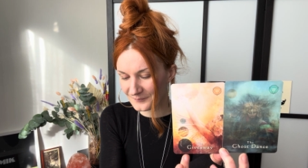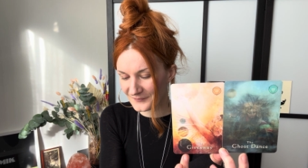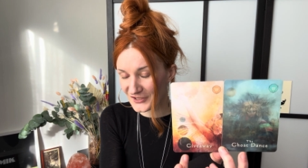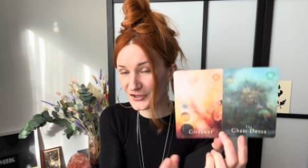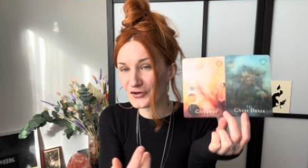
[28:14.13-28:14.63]

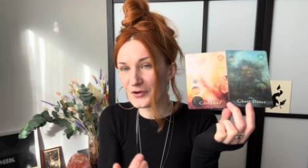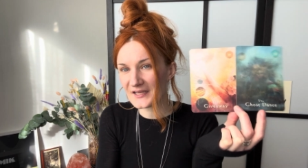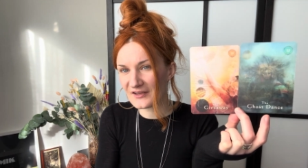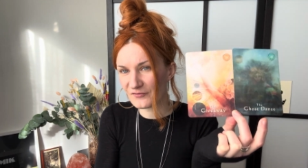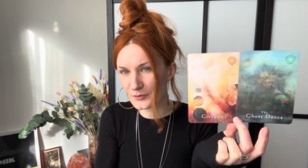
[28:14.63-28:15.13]
You can only
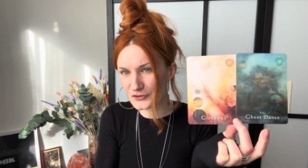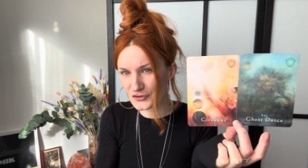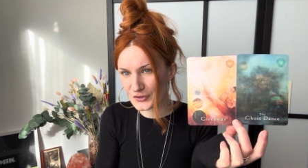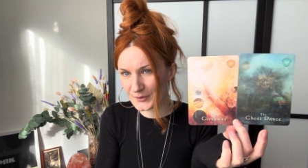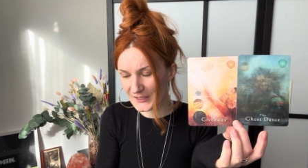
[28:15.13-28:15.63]
give what's
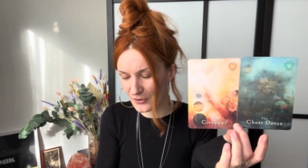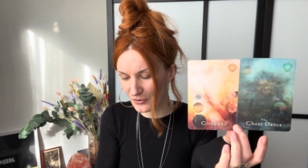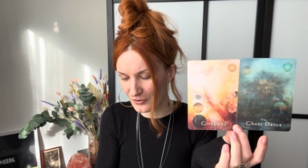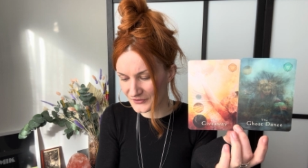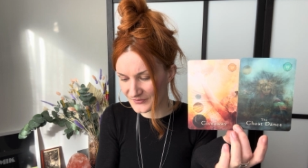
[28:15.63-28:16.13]
truly
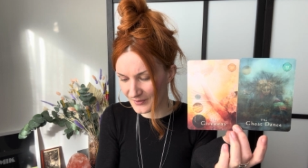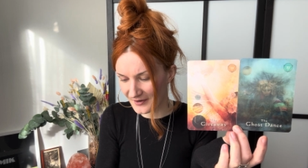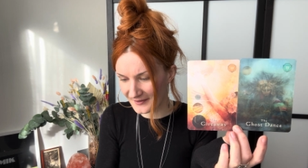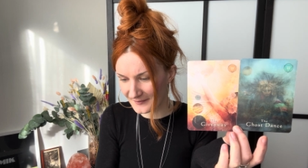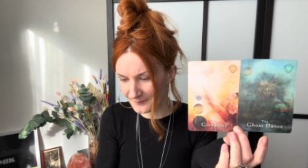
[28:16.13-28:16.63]
yours,
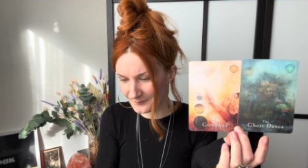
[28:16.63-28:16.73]
right?